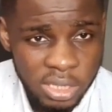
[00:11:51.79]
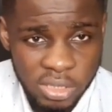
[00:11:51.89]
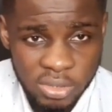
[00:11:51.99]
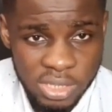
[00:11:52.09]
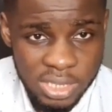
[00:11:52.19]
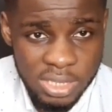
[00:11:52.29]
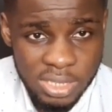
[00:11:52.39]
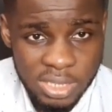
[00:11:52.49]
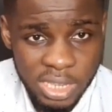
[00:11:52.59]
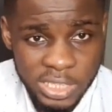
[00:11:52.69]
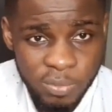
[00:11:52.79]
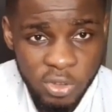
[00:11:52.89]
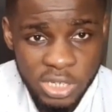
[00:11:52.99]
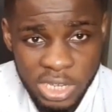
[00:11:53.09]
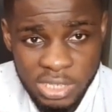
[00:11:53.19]
those things as
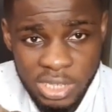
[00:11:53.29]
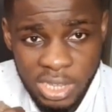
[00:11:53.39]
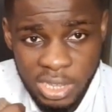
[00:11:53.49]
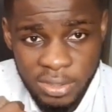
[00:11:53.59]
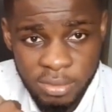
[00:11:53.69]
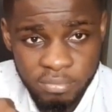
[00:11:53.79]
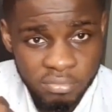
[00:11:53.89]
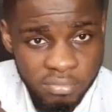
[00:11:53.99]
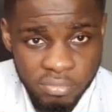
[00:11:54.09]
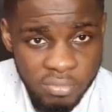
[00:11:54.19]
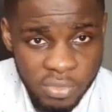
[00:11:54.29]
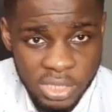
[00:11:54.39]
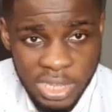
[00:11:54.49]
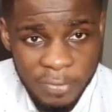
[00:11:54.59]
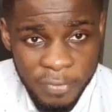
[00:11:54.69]
much as they are
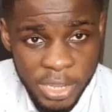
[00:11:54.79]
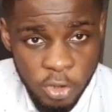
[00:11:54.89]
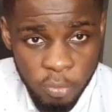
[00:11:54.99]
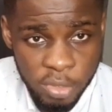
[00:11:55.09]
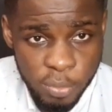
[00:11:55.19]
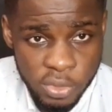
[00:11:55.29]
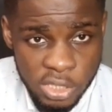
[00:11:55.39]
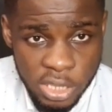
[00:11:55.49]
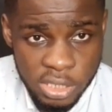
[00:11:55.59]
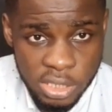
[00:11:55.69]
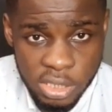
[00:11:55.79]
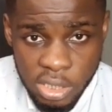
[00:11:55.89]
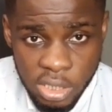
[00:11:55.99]
they are fine on people's necks,